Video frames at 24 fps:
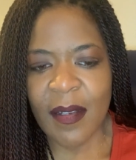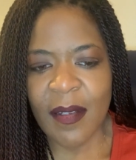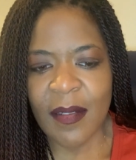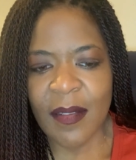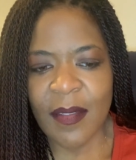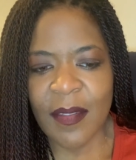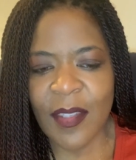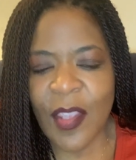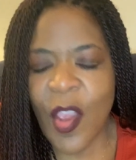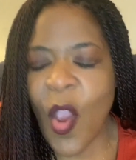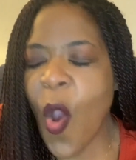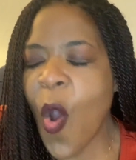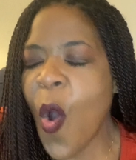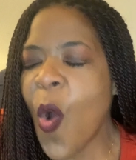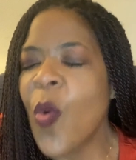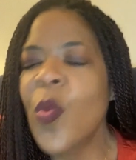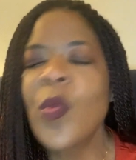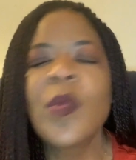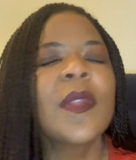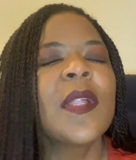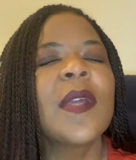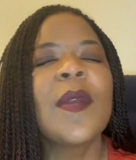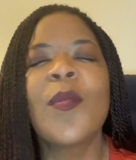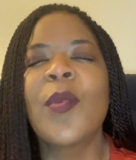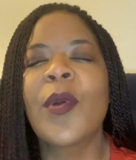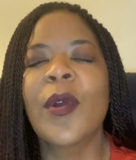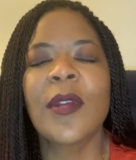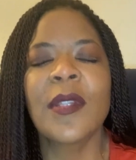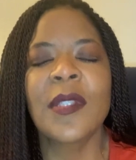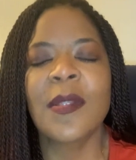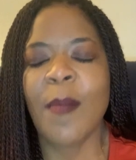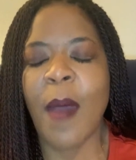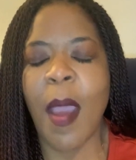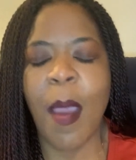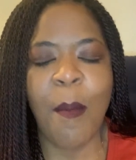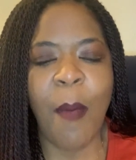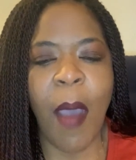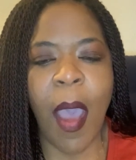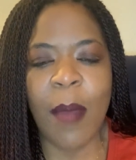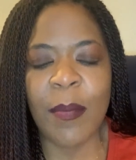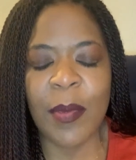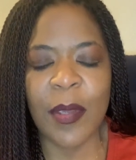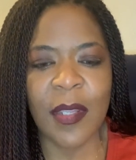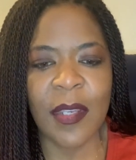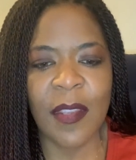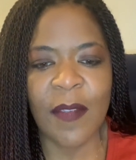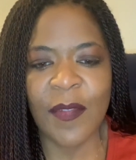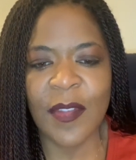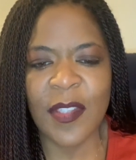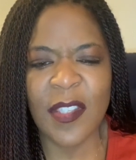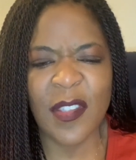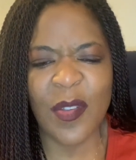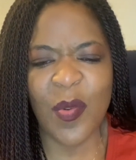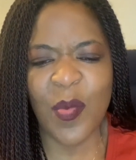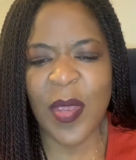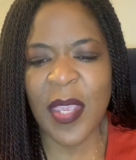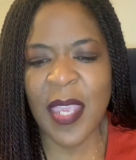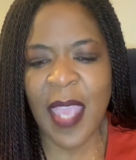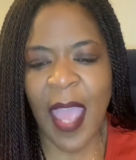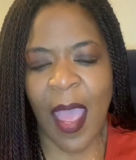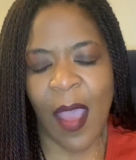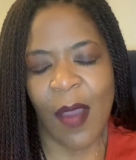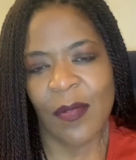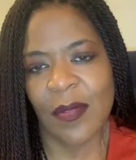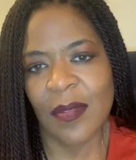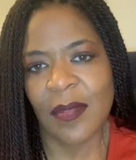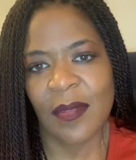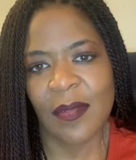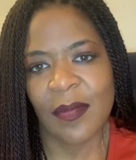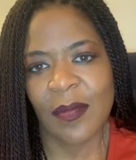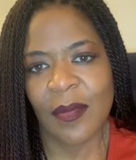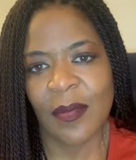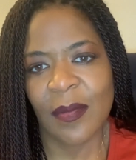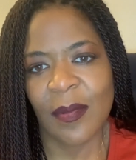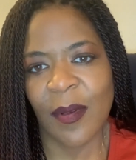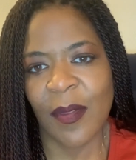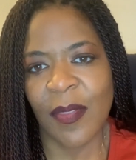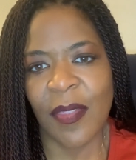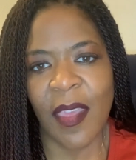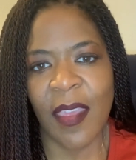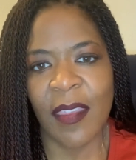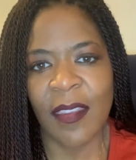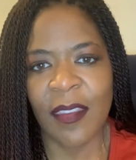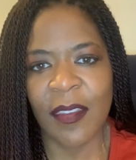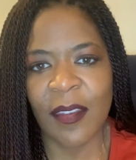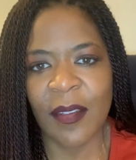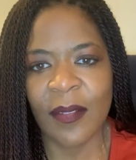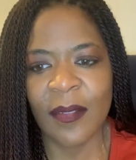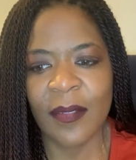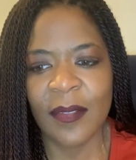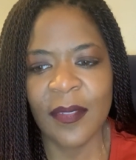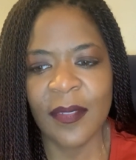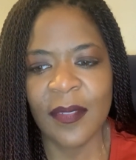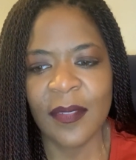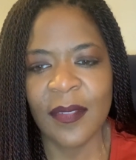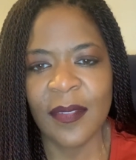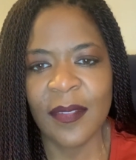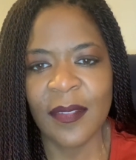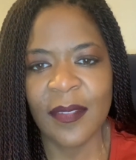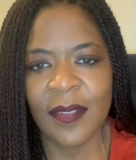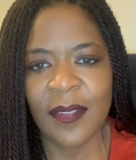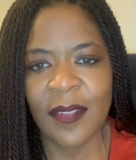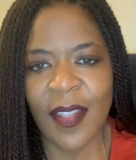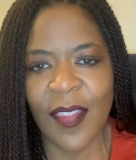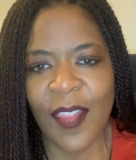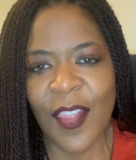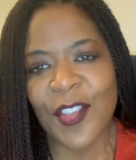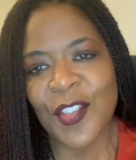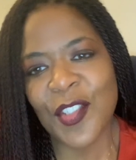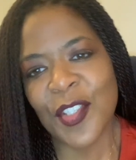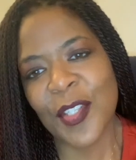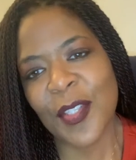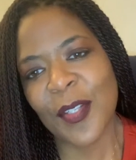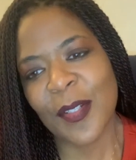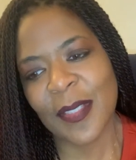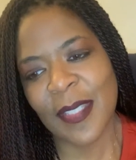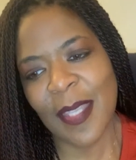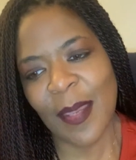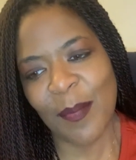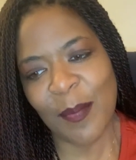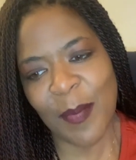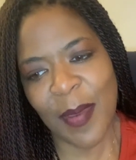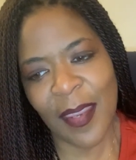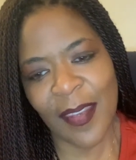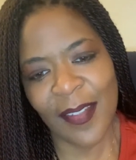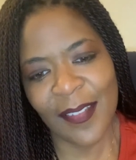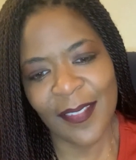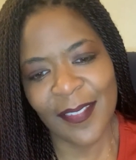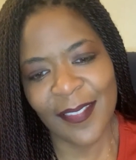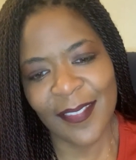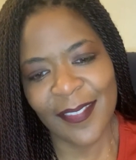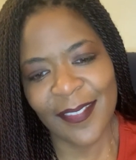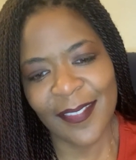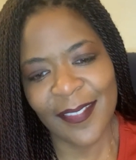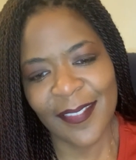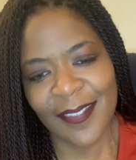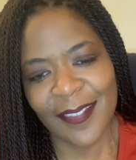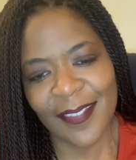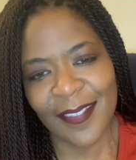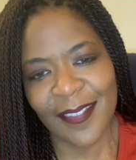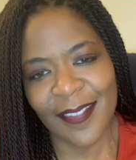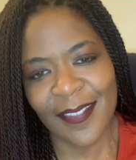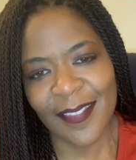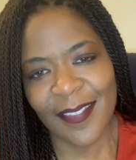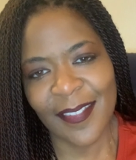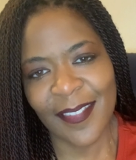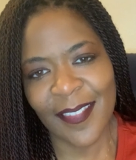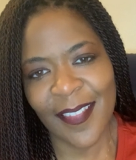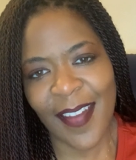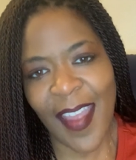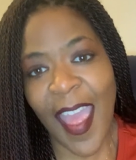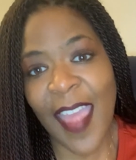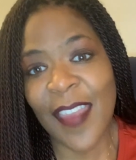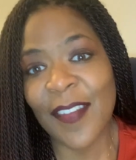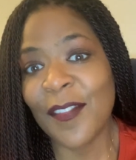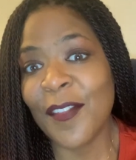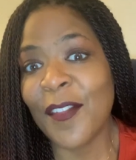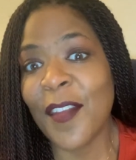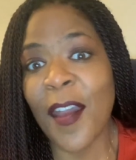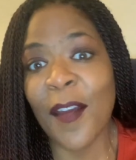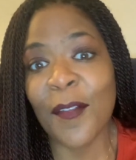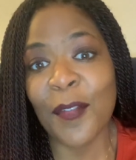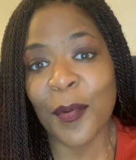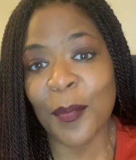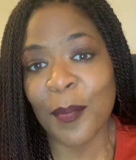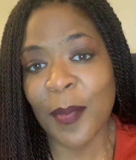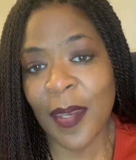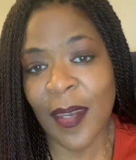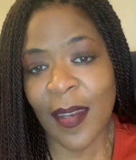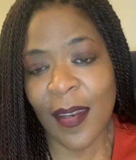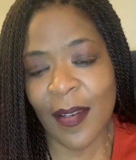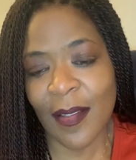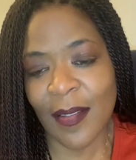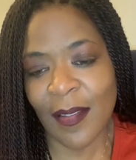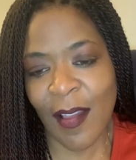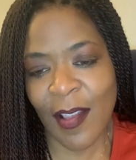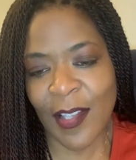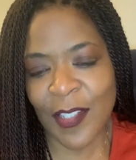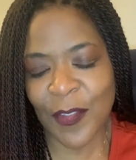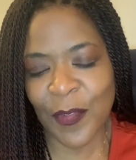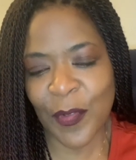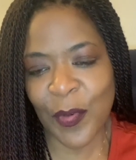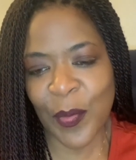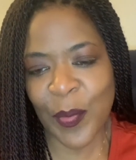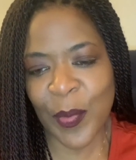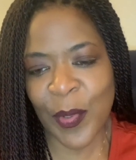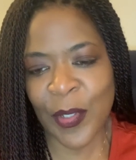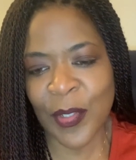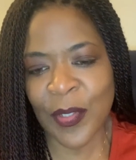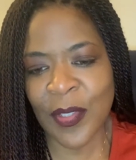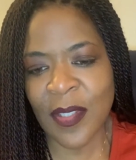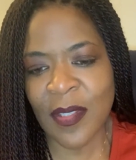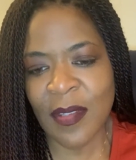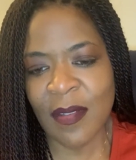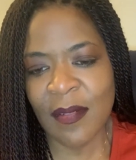The only words my mom could even squeak out were "thank you." And then she looked at me. I'd never been at a loss for words.